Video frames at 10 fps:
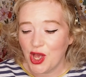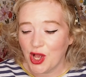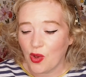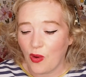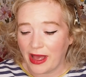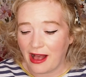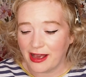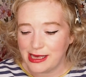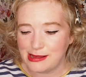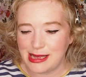quite
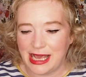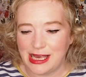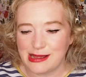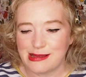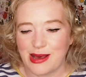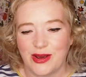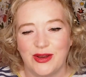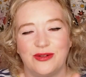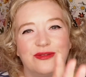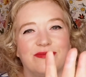icy.
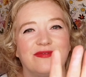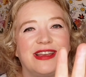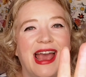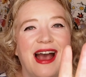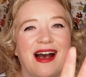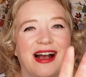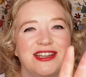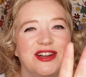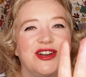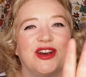So yeah, I
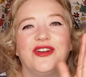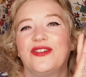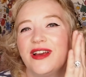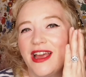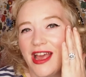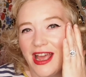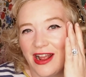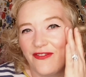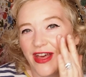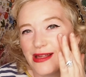don't know
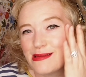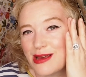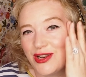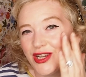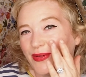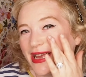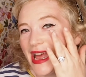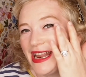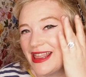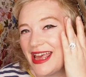if that's doing
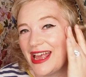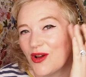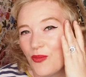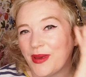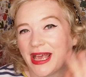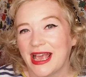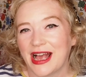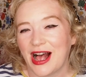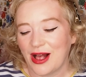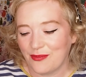anything or picking
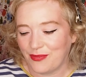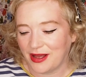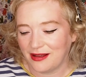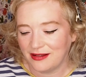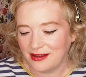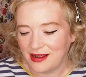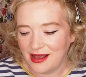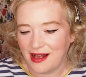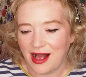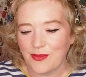up, but
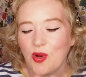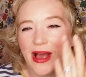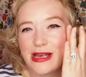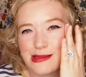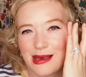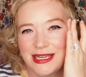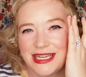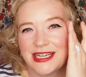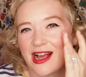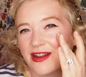I'm quite
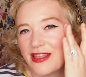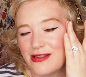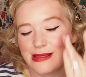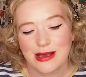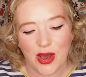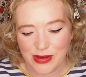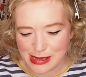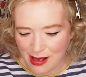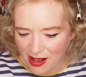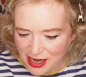excited to kind of give this a go. It's
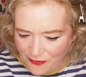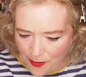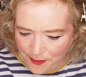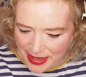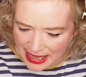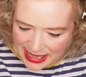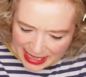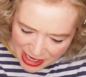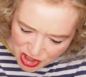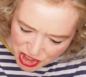kind of a
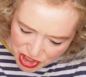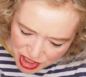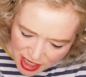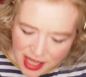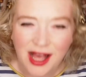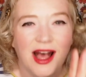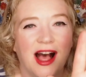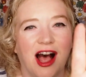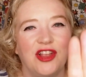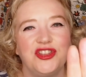pinkish
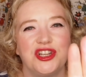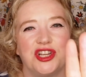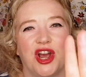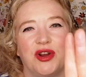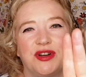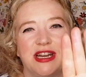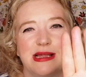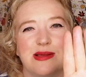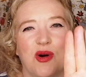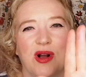undertone and
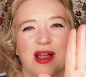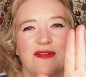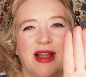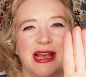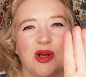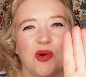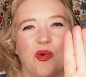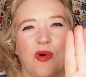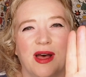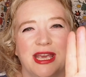it's got kind of like
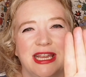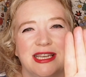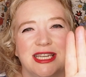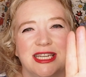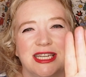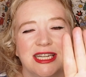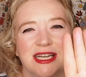quite